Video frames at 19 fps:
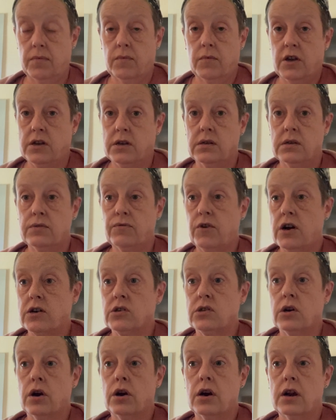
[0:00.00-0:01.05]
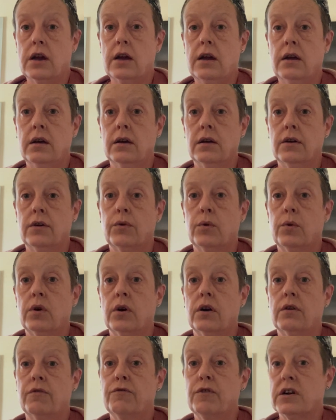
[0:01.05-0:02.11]
is frost hardy
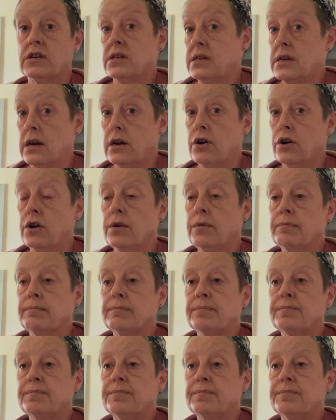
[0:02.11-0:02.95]
or frost tender.